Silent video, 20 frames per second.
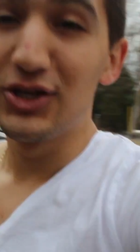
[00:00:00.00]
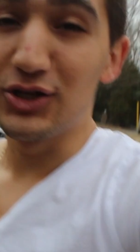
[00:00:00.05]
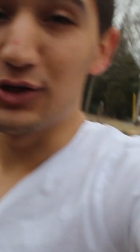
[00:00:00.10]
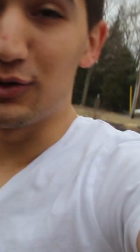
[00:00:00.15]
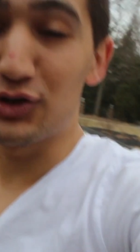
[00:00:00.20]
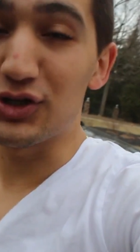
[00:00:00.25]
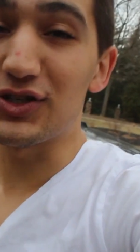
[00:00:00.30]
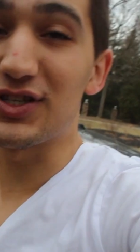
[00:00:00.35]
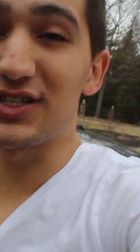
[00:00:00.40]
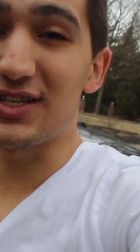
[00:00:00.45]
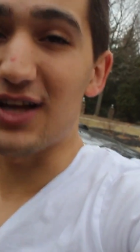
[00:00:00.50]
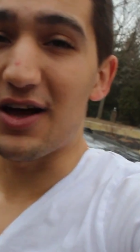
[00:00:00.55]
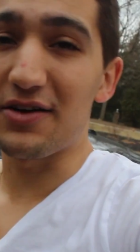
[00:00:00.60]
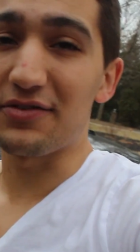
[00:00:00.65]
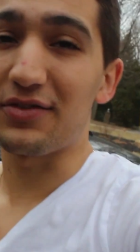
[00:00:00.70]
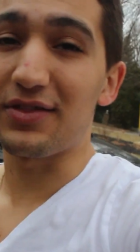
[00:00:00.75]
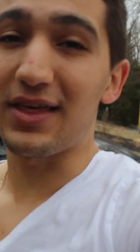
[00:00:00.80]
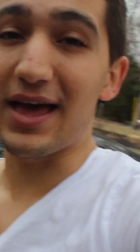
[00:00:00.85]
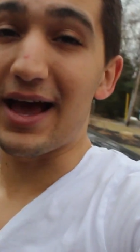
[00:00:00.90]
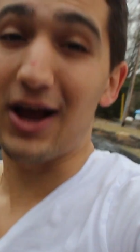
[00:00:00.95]
you know, just
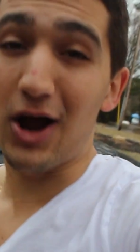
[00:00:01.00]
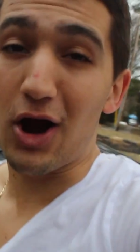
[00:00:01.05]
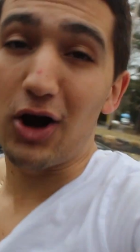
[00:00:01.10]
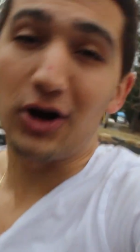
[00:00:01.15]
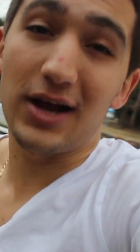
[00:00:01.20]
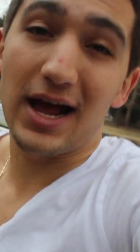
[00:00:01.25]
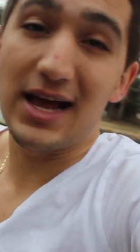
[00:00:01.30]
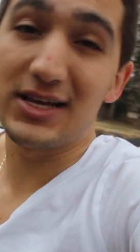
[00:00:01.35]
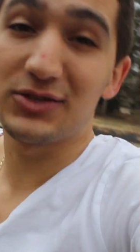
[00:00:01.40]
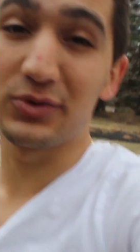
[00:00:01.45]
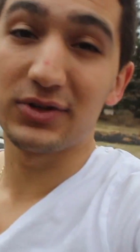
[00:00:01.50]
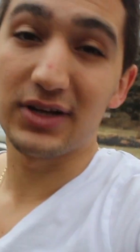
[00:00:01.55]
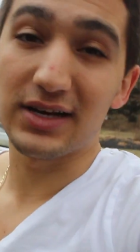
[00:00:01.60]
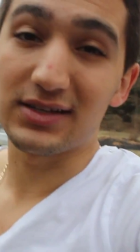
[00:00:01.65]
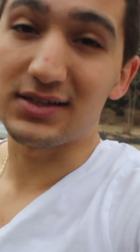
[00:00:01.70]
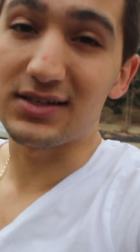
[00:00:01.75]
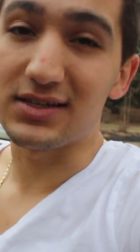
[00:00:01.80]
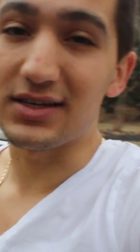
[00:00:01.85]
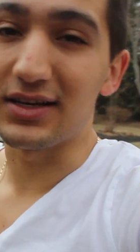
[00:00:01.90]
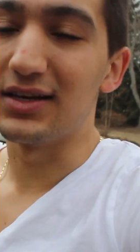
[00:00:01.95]
stuff that car guys would
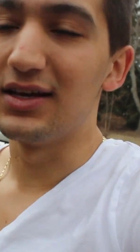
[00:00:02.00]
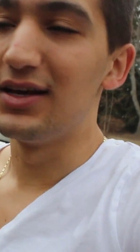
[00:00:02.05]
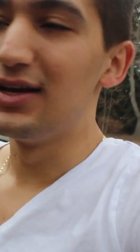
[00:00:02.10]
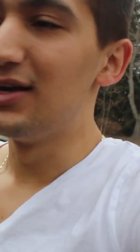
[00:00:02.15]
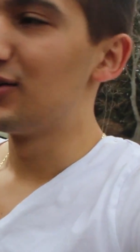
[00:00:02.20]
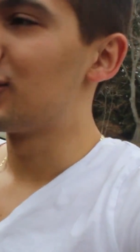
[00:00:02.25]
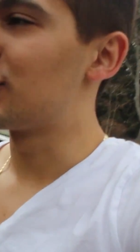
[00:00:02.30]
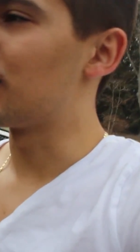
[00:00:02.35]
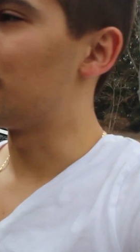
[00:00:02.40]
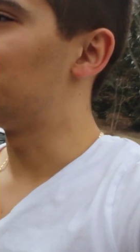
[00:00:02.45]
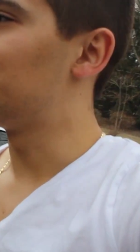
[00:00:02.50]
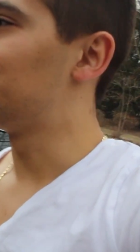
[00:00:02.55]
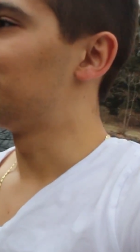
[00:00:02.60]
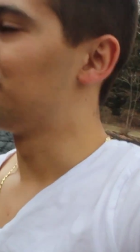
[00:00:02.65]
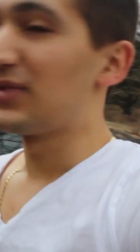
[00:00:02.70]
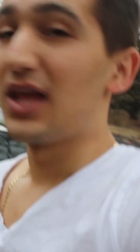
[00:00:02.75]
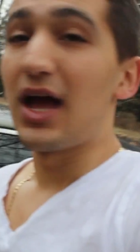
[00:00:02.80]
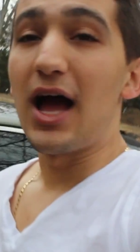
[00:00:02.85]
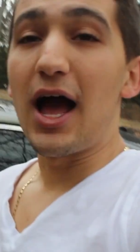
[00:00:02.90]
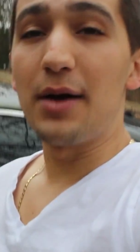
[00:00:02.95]
like to see. So,
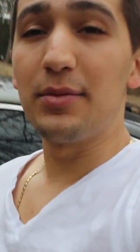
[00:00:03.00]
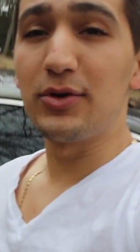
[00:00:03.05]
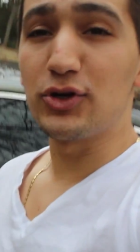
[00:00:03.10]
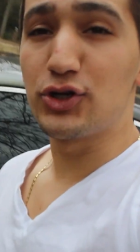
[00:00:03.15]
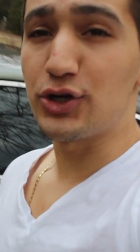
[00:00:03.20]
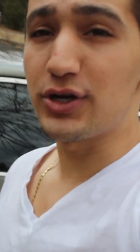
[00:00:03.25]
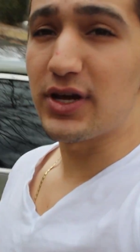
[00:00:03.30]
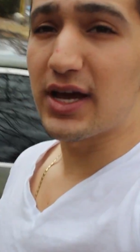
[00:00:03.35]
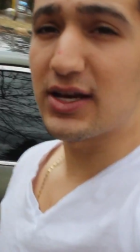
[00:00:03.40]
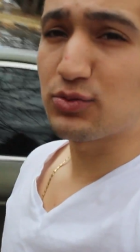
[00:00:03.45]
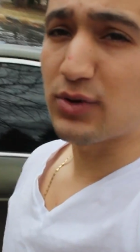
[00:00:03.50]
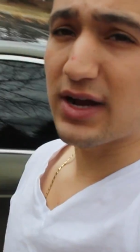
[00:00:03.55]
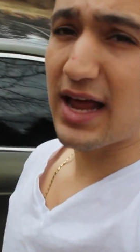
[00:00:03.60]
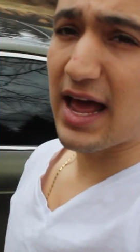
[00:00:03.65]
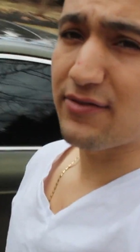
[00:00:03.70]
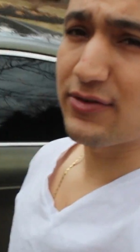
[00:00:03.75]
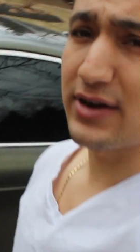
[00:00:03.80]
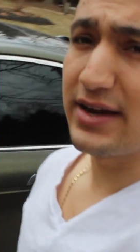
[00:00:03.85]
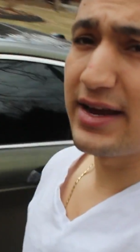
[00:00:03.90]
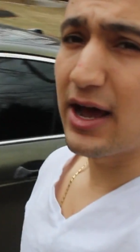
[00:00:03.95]
I'm going to show you guys what I
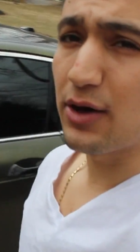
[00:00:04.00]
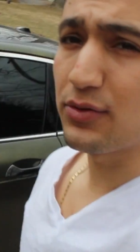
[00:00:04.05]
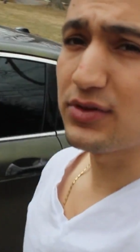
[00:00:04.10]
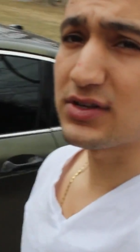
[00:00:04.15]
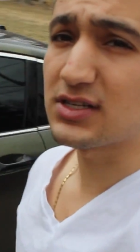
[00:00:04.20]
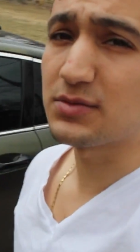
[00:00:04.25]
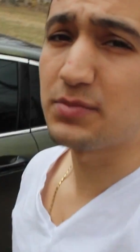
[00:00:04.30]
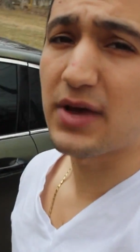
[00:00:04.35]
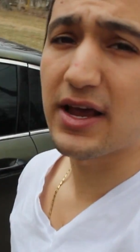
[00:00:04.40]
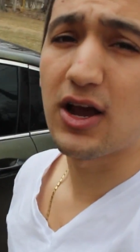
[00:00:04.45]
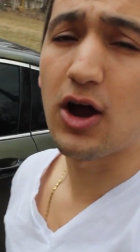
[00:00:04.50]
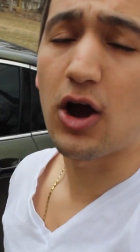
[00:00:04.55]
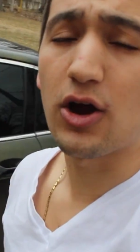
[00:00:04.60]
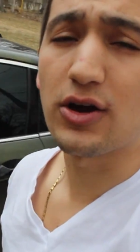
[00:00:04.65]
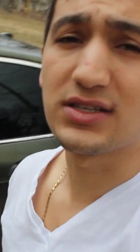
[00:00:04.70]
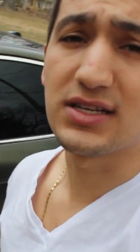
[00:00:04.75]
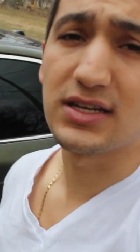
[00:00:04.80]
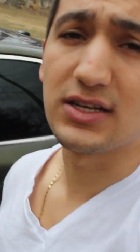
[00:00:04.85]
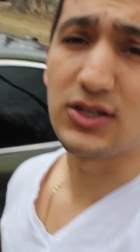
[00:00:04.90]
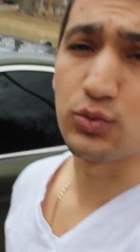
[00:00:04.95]
have right now. This is my
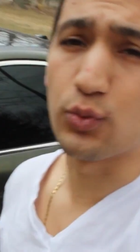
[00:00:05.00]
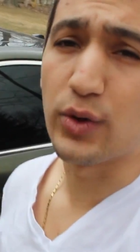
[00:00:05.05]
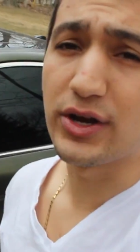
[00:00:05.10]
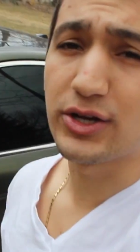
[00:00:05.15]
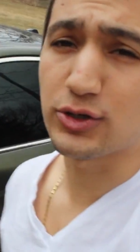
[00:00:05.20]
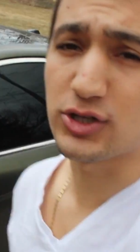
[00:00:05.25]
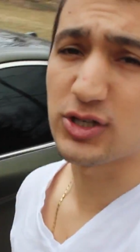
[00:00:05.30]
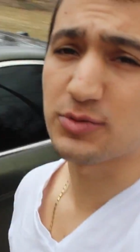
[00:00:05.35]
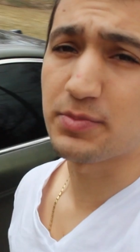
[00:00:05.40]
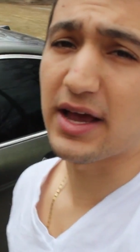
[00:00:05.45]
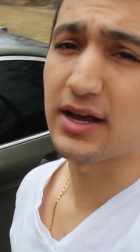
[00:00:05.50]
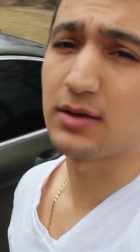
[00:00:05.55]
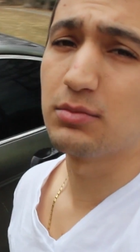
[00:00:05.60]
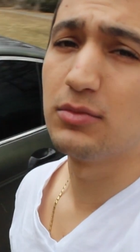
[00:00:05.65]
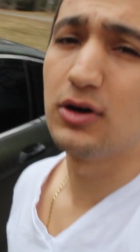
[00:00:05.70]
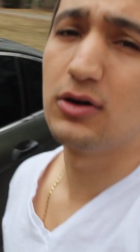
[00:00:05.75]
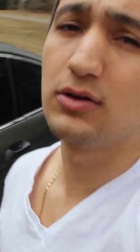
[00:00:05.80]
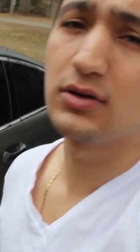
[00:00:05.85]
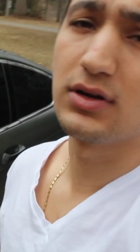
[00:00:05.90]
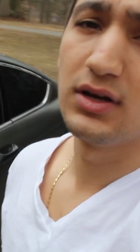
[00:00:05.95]
car. It's in its winter spec
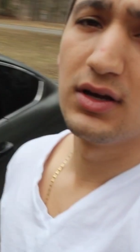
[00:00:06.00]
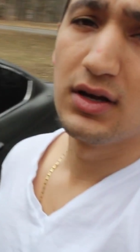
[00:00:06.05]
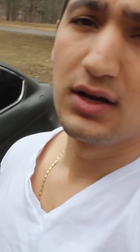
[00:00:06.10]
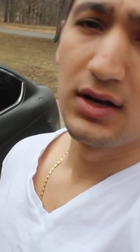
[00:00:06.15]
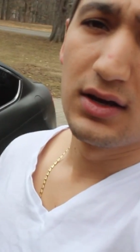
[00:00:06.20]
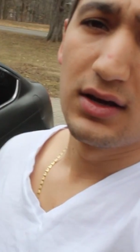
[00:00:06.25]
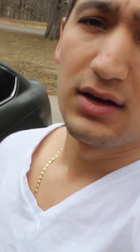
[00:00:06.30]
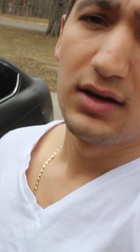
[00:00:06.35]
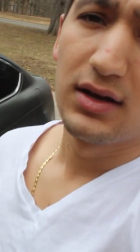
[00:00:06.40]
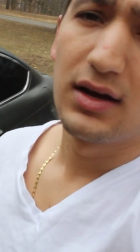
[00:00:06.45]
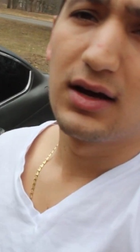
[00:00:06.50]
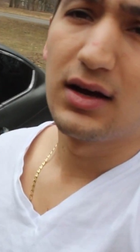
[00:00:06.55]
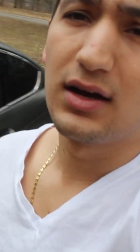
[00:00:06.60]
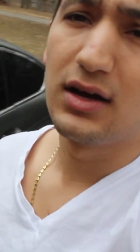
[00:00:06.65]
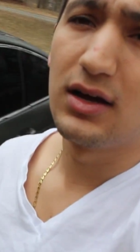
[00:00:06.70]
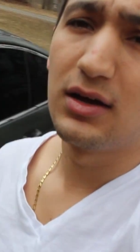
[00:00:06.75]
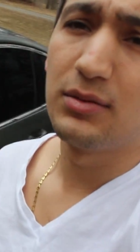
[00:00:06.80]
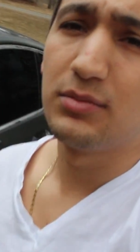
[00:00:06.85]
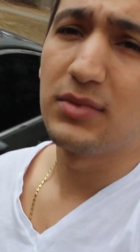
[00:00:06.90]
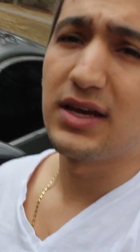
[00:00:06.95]
mode.
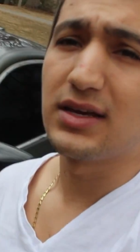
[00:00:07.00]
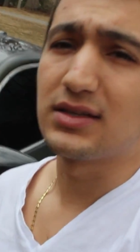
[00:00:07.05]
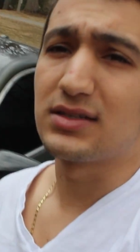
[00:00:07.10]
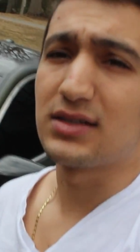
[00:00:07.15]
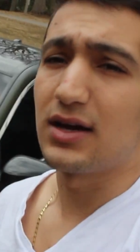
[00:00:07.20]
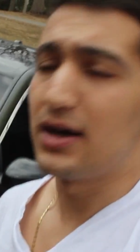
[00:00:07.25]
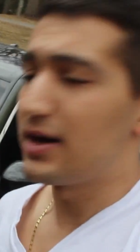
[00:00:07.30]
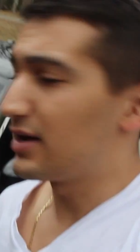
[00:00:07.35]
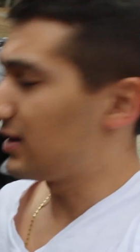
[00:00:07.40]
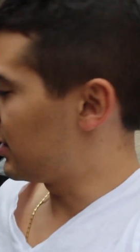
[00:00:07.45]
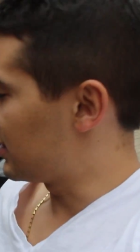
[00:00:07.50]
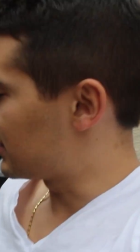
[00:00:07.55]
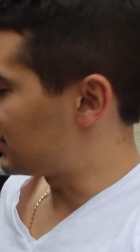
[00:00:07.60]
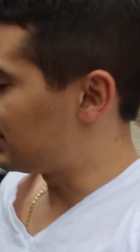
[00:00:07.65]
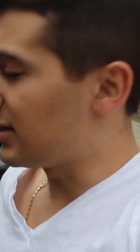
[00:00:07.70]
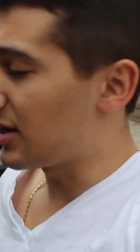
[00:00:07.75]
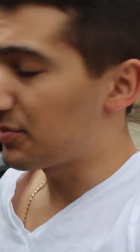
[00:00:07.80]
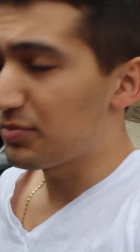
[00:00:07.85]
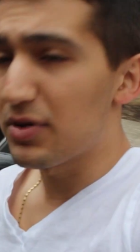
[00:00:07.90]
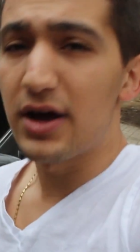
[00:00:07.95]
Um, it's got
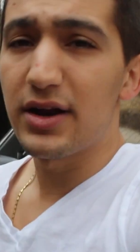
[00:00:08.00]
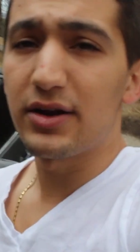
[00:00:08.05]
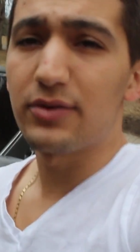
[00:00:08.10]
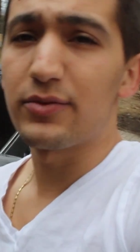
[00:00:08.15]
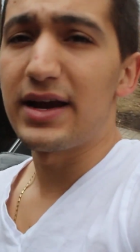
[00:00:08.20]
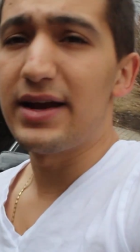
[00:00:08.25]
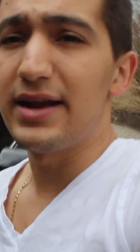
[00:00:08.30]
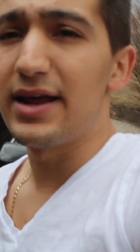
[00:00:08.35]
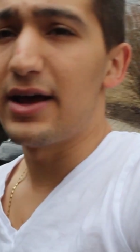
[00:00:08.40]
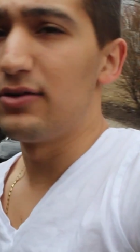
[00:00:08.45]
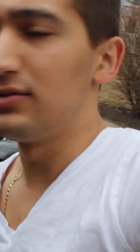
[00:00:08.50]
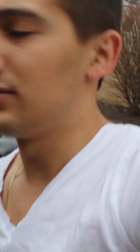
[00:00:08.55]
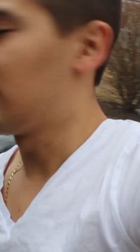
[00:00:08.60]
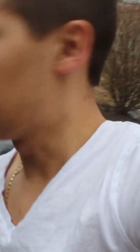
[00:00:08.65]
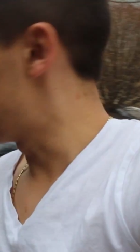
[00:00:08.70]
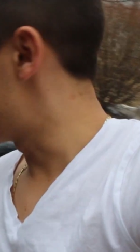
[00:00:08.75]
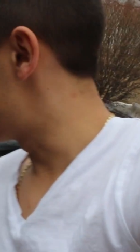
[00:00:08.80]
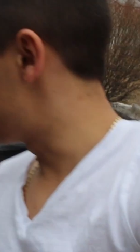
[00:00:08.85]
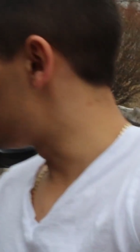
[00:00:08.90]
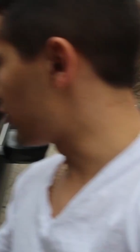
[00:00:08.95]
its dip on it right now,
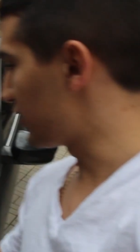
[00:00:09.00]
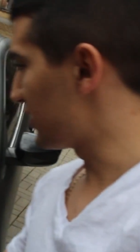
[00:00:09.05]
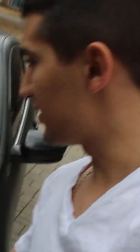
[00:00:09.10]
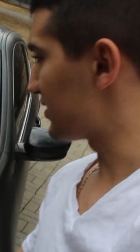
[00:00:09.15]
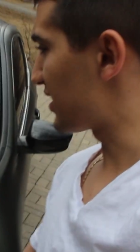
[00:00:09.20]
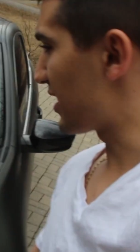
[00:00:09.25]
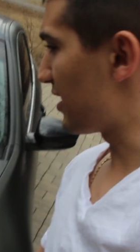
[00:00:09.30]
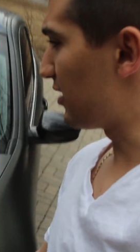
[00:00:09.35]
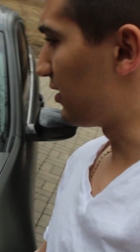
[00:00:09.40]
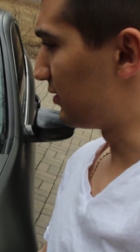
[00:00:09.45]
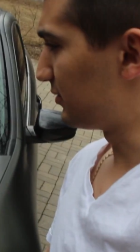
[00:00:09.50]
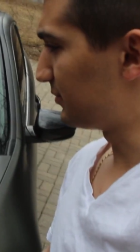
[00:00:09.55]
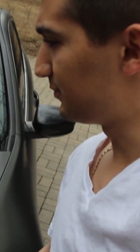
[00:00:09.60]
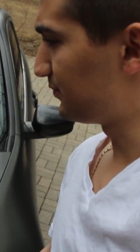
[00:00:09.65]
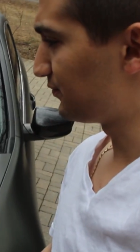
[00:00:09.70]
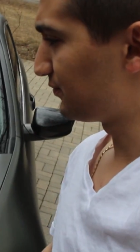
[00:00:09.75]
and it's dirty as hell.